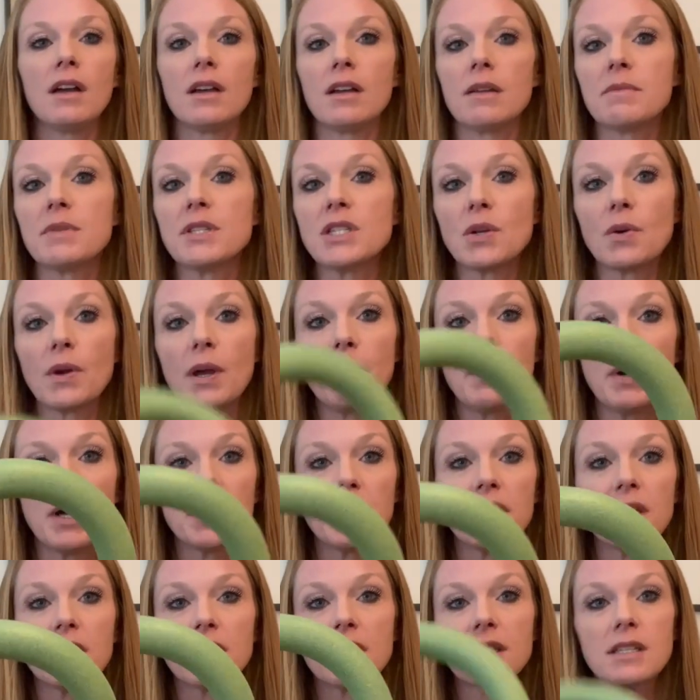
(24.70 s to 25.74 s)
So I bought
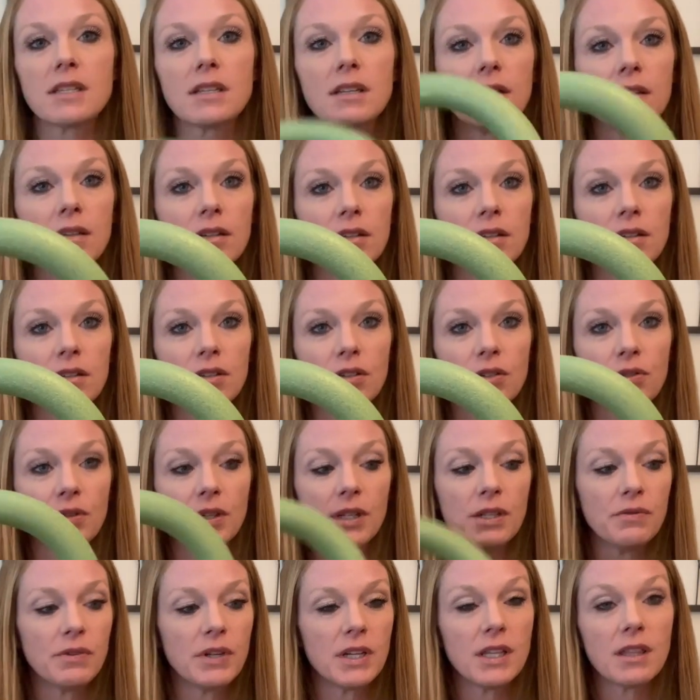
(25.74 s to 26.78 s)
this
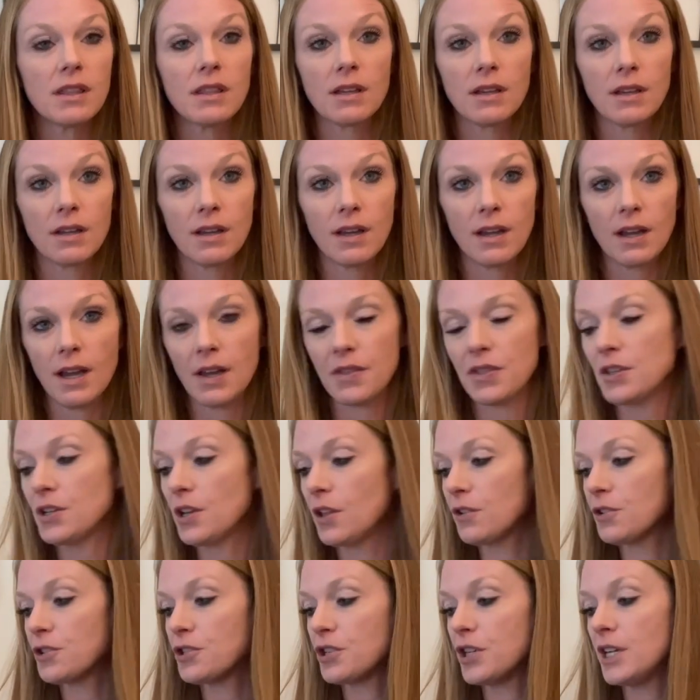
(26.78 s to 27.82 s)
green wreath at the
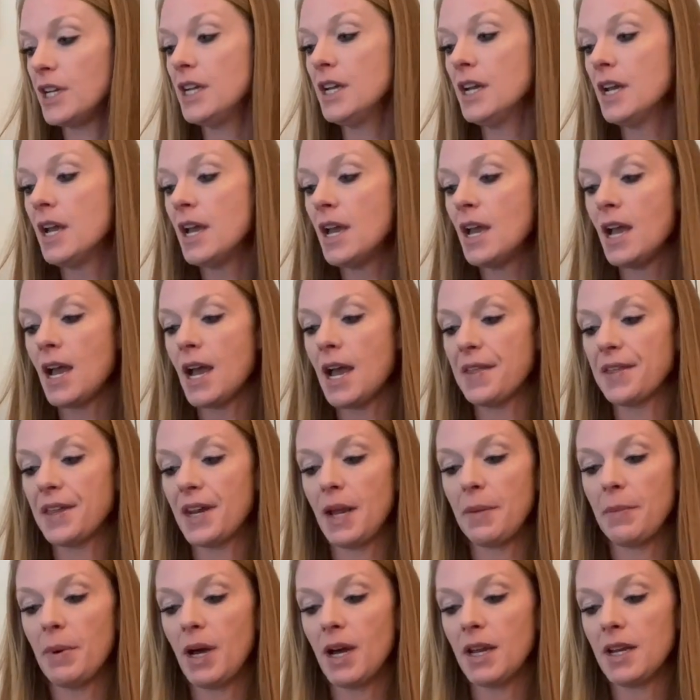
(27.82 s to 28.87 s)
Dollar Tree, and then
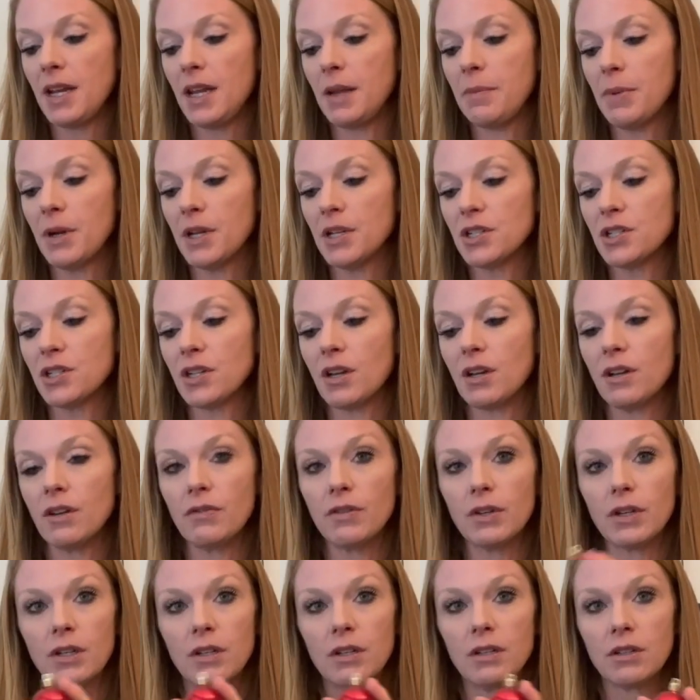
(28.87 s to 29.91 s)
I bought a bunch
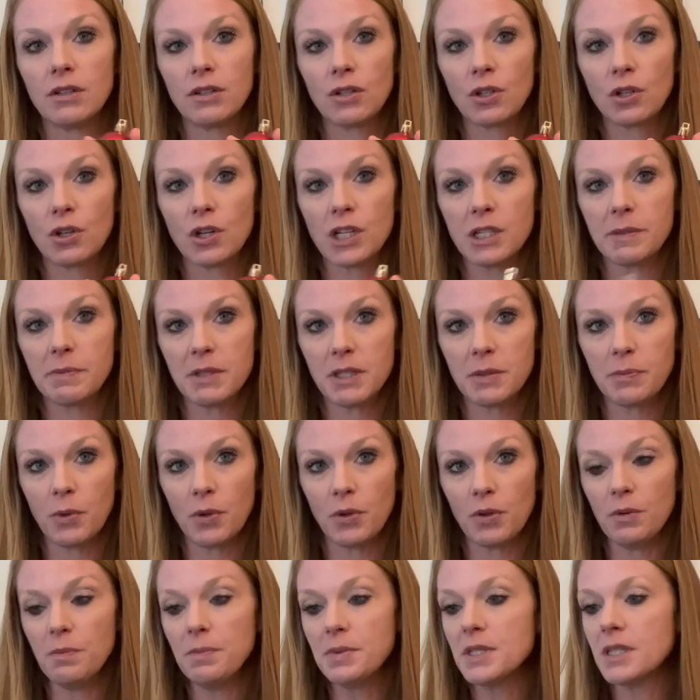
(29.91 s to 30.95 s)
of Christmas
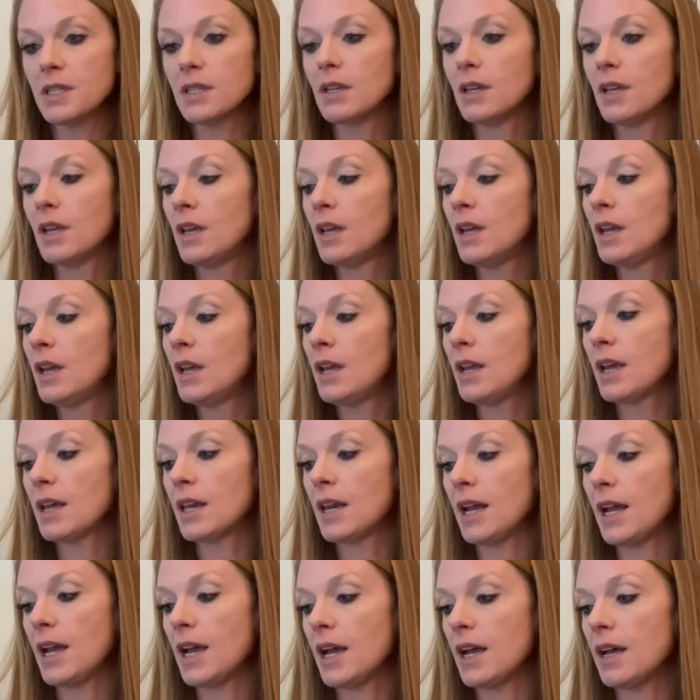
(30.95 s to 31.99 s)
bulbs, and I
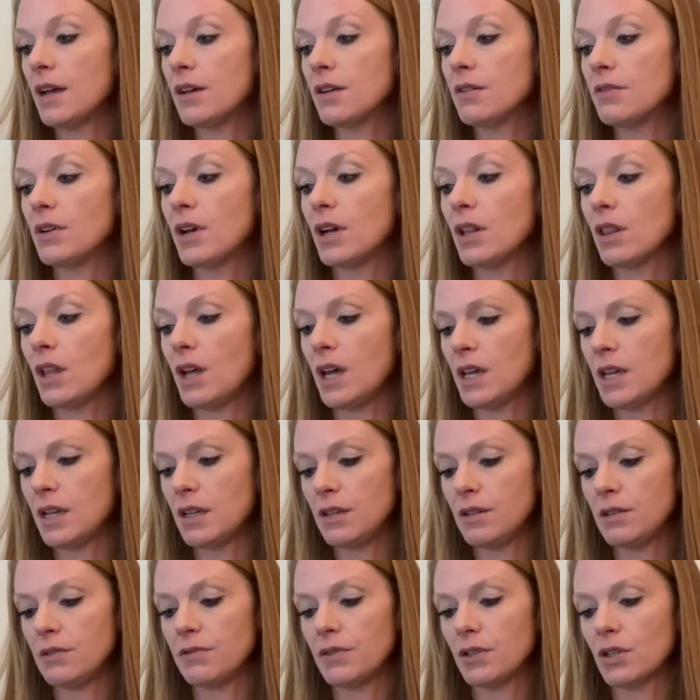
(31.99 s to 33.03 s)
have a lot
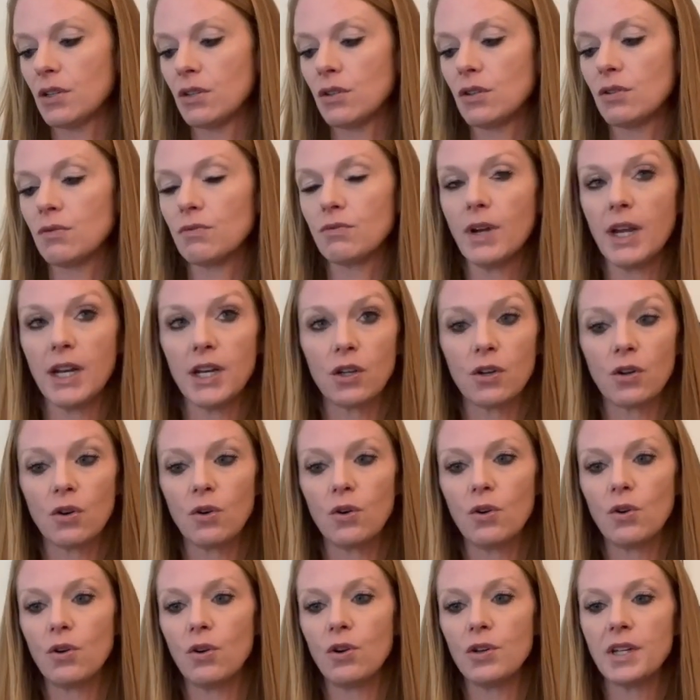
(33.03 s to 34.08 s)
of red and
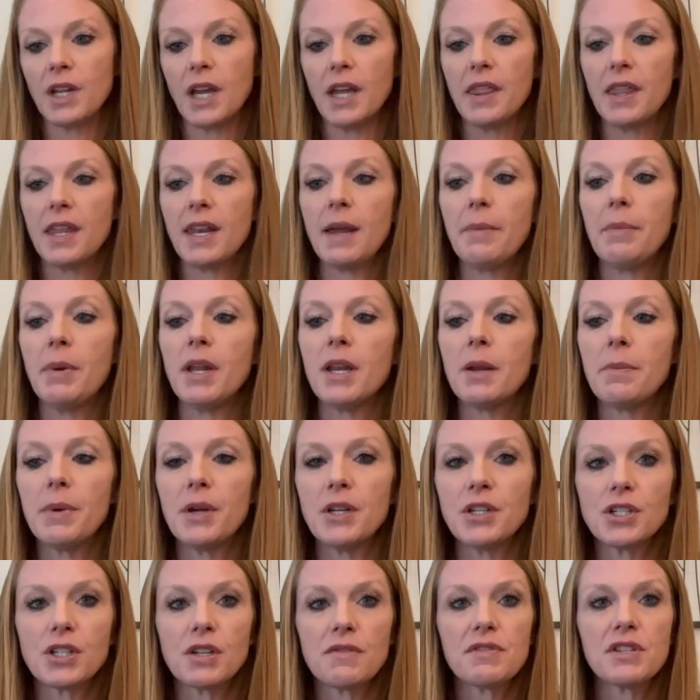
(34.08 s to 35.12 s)
gold, and then I bought a
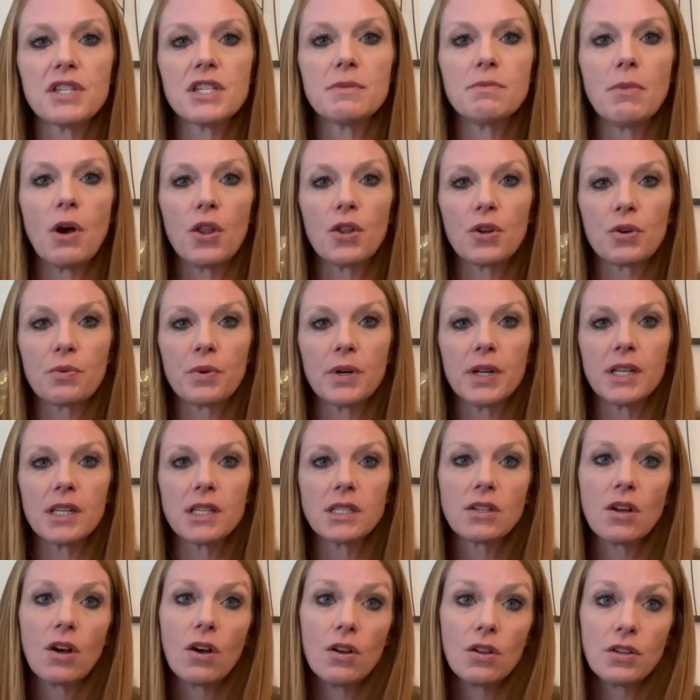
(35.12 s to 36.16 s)
bunch of smaller ones
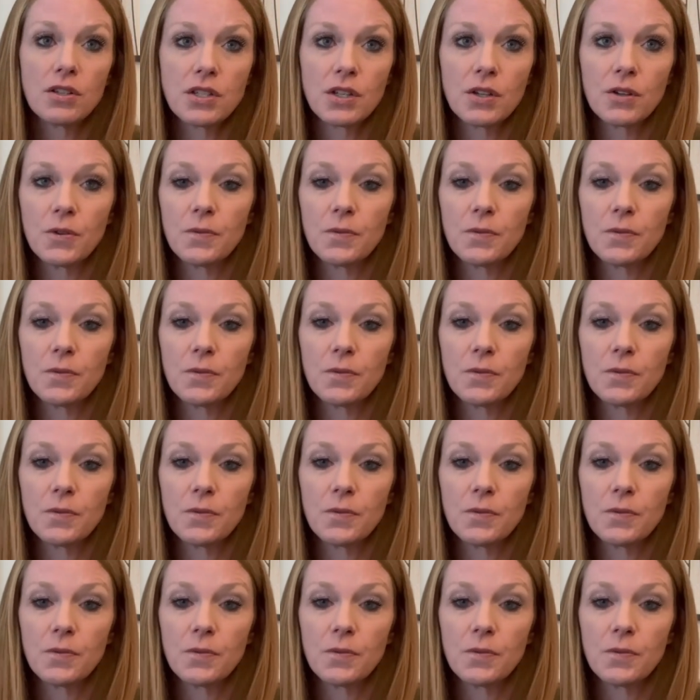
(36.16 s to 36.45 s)
also.